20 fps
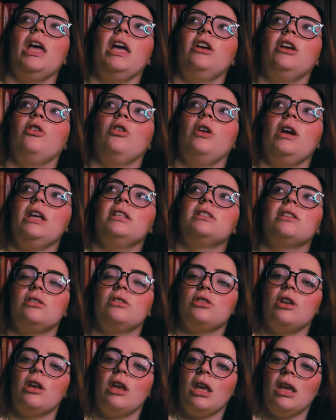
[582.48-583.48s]
creates
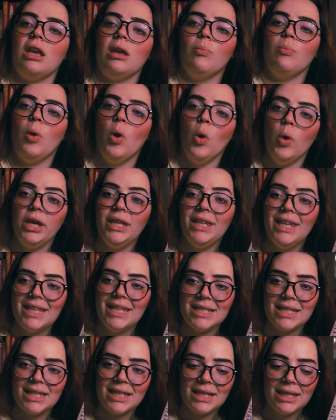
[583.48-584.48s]
such a
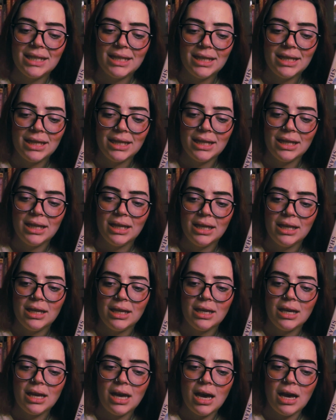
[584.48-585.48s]
poignant
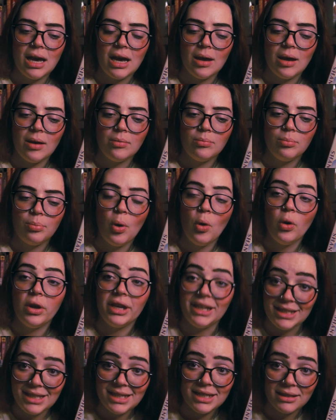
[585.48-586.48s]

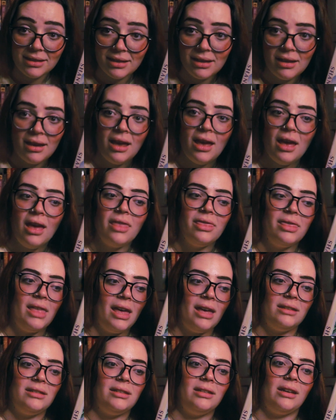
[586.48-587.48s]
point
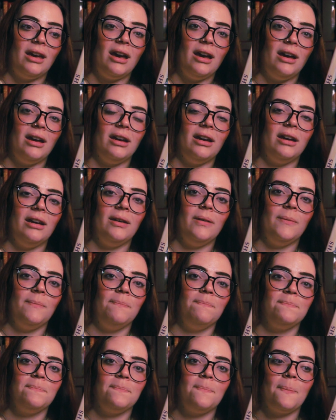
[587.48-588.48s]
that
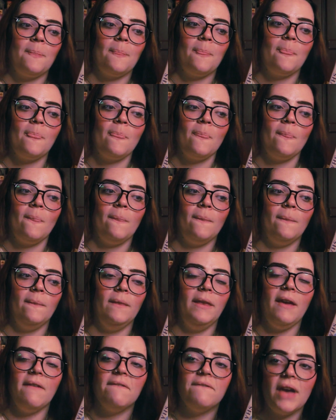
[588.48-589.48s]

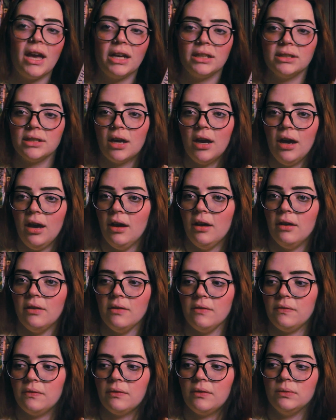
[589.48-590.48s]
the effect
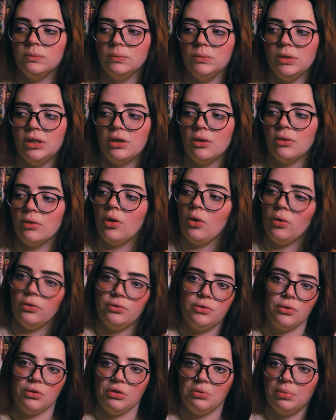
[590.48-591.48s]
of, you know,
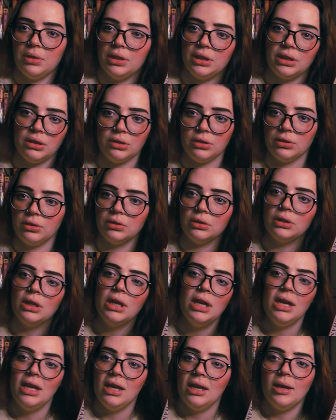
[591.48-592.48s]
cultural, political,
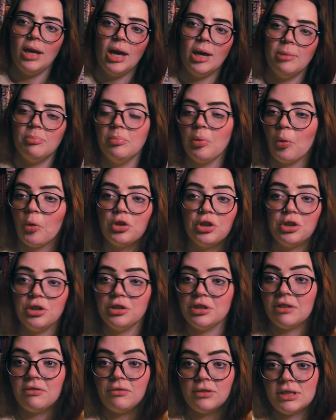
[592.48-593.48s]
border
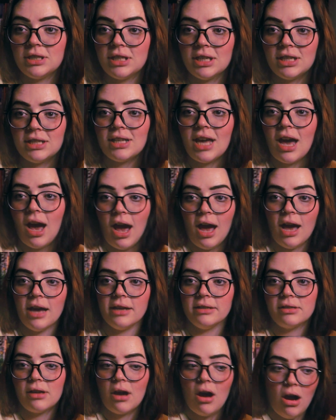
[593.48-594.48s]
differences
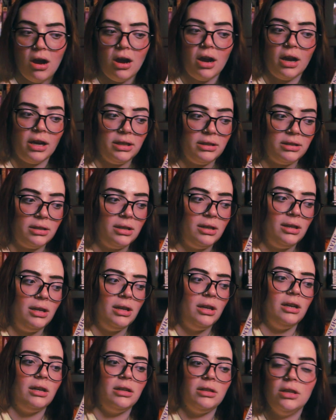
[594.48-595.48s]
has on
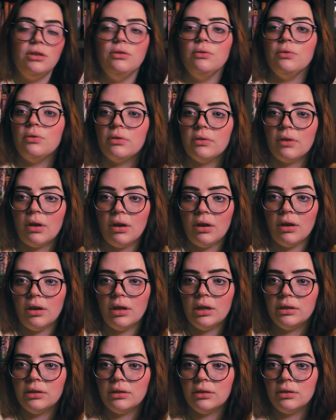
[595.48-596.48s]
youth,
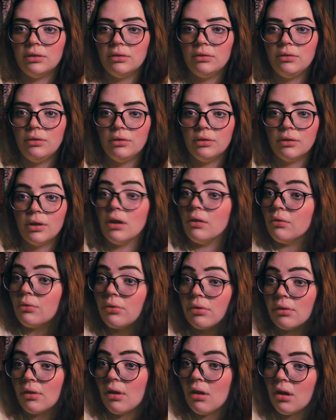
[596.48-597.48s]
on
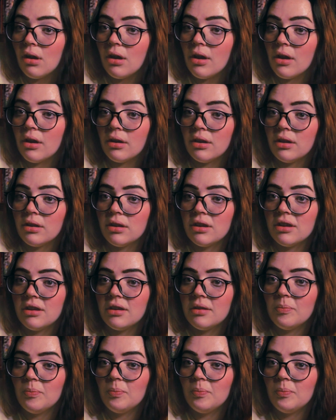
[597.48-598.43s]
growth, on